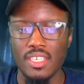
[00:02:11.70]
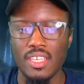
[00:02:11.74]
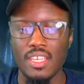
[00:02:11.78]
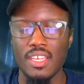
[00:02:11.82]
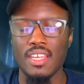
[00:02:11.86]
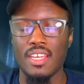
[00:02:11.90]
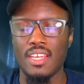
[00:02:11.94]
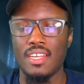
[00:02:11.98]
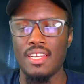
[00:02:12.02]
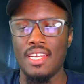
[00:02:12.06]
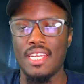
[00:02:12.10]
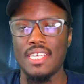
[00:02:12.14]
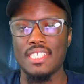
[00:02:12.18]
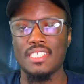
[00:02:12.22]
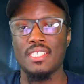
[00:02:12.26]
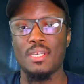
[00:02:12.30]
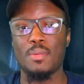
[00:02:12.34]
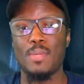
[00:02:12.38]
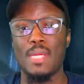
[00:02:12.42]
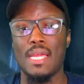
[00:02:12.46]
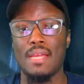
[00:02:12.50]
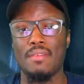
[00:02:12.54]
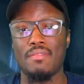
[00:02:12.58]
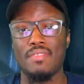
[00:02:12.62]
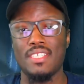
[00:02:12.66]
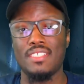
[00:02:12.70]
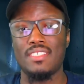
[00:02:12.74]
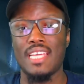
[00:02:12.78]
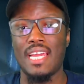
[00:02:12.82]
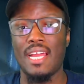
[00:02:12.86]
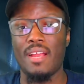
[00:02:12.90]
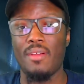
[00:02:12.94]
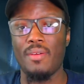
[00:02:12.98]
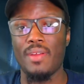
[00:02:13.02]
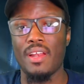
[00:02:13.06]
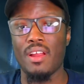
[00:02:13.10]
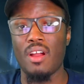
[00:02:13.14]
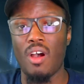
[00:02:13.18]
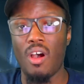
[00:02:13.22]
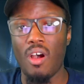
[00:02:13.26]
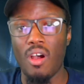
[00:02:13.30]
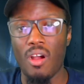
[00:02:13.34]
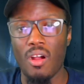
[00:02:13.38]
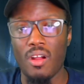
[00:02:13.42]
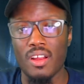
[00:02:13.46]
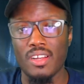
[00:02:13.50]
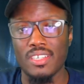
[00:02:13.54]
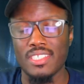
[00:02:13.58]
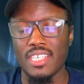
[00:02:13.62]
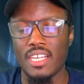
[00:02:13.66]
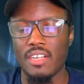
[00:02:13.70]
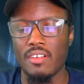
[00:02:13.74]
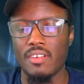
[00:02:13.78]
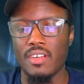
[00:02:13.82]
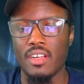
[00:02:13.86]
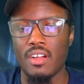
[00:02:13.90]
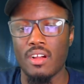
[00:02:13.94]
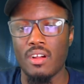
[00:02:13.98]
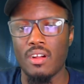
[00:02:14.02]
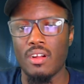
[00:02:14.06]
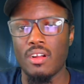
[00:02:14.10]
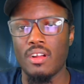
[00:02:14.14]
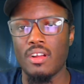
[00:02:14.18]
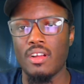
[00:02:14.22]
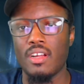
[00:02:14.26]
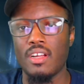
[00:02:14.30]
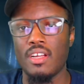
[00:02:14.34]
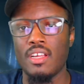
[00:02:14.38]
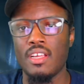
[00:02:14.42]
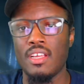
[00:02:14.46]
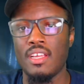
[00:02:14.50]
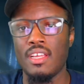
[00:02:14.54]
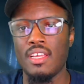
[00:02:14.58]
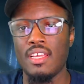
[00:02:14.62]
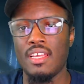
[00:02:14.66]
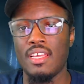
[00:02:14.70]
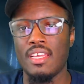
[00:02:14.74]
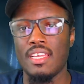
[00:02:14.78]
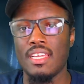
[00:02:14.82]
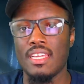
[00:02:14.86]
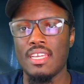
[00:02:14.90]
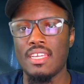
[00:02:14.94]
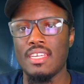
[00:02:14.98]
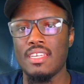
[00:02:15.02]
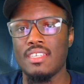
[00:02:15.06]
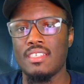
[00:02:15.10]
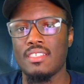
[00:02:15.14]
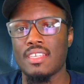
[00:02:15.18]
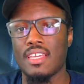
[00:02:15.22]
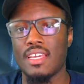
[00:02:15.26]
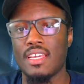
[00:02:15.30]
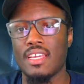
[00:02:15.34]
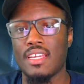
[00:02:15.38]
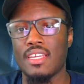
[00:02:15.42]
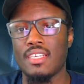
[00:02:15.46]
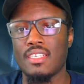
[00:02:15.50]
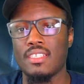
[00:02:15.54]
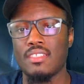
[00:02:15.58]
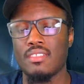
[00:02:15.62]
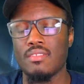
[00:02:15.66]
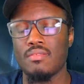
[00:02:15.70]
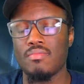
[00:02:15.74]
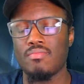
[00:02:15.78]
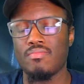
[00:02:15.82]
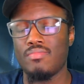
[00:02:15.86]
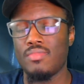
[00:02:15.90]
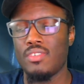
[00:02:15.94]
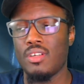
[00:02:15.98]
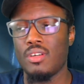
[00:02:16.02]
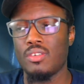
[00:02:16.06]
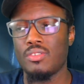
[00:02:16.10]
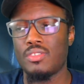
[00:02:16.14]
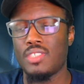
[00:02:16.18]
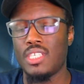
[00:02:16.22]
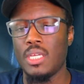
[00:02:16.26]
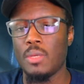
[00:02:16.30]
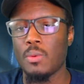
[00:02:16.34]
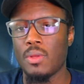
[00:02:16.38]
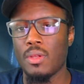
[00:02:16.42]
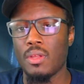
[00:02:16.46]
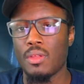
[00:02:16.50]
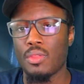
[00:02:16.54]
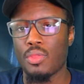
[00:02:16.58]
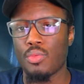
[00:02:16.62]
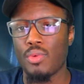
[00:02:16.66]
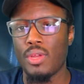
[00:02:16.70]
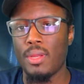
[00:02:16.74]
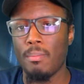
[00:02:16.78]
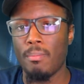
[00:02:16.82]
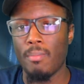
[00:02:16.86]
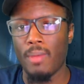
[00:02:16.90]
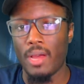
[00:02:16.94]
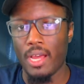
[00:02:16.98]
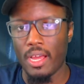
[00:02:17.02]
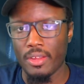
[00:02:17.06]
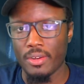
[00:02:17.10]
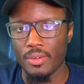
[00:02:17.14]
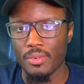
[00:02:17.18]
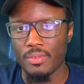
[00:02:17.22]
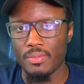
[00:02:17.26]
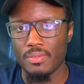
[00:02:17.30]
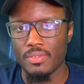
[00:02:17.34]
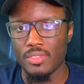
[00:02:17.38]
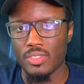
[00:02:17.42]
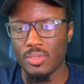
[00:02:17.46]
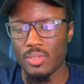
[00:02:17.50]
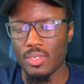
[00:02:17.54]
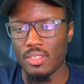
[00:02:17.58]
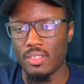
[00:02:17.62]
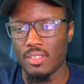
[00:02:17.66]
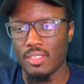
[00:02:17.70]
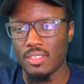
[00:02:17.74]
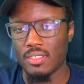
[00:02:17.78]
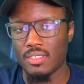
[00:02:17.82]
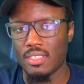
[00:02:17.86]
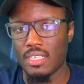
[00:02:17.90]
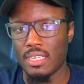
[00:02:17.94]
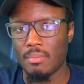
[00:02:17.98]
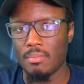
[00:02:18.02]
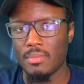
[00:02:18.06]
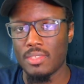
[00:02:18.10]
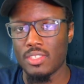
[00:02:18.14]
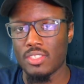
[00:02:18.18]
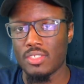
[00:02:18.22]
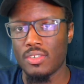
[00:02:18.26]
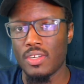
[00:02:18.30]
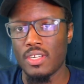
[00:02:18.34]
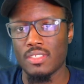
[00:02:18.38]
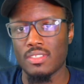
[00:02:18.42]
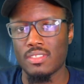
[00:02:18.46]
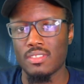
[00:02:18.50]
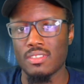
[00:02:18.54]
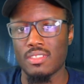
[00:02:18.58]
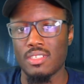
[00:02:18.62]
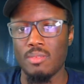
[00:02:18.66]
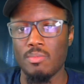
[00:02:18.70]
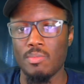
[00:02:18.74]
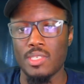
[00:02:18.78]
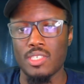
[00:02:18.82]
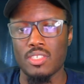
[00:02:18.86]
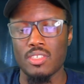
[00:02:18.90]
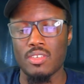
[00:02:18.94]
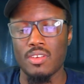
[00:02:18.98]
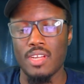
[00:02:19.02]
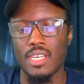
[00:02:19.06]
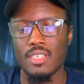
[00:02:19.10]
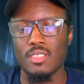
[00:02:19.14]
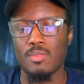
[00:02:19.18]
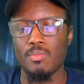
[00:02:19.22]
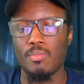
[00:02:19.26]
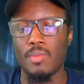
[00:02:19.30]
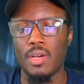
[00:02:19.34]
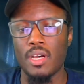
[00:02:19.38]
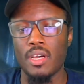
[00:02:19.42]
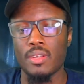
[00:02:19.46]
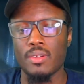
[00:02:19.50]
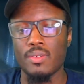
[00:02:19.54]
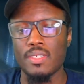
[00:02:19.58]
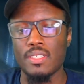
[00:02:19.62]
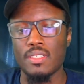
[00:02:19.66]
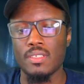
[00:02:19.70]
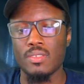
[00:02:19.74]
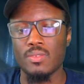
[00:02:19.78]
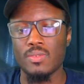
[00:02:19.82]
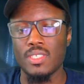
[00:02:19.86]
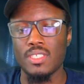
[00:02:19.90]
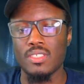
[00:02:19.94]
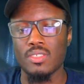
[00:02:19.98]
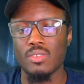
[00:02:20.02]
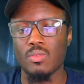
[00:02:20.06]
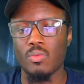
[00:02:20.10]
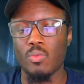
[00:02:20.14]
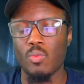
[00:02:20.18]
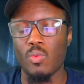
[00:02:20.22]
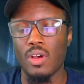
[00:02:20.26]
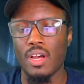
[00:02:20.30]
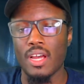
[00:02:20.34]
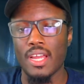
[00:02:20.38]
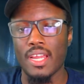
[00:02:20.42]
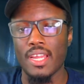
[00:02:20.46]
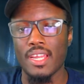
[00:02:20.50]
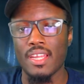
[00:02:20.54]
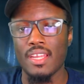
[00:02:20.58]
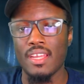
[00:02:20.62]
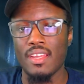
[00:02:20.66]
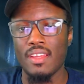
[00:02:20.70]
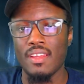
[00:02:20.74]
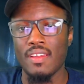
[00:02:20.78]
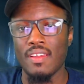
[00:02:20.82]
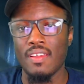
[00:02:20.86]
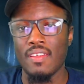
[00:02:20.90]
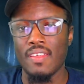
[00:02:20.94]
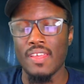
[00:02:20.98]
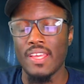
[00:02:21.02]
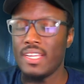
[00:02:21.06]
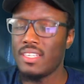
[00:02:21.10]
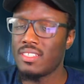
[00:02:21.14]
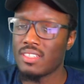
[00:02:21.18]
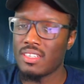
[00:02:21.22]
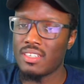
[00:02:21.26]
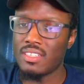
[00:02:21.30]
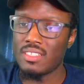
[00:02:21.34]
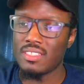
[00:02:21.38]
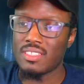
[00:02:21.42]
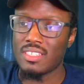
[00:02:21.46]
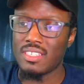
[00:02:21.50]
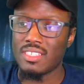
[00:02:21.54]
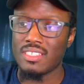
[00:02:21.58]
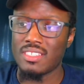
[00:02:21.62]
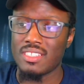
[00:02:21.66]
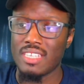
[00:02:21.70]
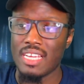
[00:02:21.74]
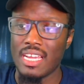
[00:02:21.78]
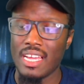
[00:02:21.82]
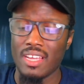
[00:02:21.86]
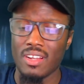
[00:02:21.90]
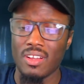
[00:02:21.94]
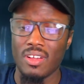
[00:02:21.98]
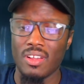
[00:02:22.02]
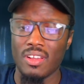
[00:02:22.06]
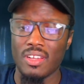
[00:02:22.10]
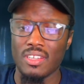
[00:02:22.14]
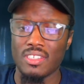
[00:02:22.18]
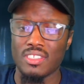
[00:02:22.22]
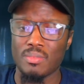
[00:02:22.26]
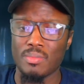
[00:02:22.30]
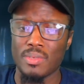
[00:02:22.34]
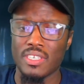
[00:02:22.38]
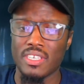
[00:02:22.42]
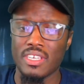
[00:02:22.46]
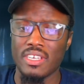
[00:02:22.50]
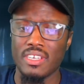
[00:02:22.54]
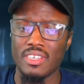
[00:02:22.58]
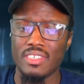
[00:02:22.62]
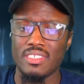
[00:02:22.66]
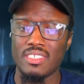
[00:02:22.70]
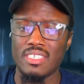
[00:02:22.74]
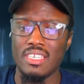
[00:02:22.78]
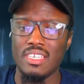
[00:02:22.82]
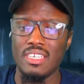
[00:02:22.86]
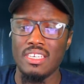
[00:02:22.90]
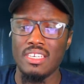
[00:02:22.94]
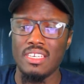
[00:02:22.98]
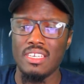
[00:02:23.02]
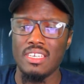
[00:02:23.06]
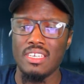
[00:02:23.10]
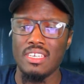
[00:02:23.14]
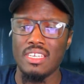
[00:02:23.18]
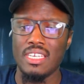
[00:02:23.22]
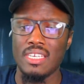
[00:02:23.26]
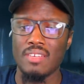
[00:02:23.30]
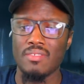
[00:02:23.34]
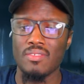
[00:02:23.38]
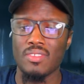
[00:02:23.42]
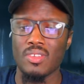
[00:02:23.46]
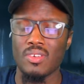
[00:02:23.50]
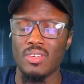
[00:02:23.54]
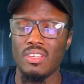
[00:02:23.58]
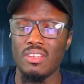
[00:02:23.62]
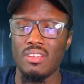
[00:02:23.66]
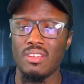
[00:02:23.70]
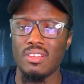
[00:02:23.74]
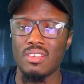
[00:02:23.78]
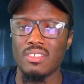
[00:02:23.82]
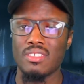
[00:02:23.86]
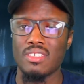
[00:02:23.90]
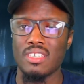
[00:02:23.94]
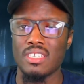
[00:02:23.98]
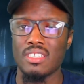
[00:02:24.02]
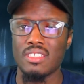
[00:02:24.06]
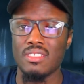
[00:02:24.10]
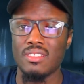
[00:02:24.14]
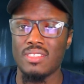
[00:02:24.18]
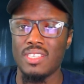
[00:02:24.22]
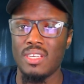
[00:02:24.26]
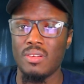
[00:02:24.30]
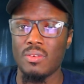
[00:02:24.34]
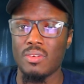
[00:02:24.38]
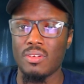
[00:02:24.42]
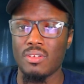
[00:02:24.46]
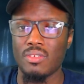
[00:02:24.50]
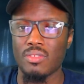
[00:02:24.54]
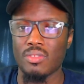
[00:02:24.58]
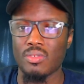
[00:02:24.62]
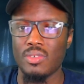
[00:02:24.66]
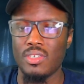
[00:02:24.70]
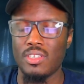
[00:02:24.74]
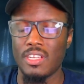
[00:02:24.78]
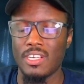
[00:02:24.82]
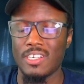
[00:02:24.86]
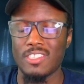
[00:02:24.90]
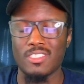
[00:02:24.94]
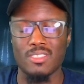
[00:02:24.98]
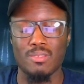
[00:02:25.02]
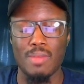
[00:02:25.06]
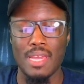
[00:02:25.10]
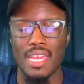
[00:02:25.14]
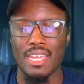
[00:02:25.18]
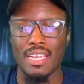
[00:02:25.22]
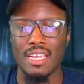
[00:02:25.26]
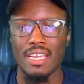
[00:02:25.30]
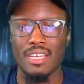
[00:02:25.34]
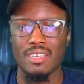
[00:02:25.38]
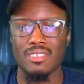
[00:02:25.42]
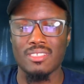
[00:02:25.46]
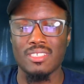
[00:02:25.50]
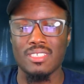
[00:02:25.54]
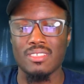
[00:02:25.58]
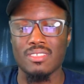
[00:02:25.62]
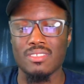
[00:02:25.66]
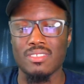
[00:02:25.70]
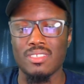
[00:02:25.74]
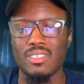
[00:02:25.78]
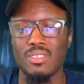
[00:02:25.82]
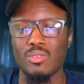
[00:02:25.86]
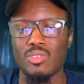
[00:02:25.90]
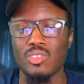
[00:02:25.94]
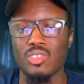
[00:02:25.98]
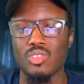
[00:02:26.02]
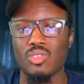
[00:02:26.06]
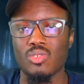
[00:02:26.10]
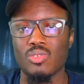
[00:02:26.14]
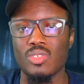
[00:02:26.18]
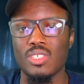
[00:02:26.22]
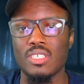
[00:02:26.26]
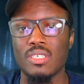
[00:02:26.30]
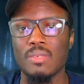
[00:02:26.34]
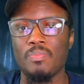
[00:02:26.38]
Next up we have the Tyrant R. Tyrant R is a T103 model, so it looks like Mr. X is a Mr. X model, and the reason why he's on this list at all is because even though he looks like the T103, like smack ass like the T103,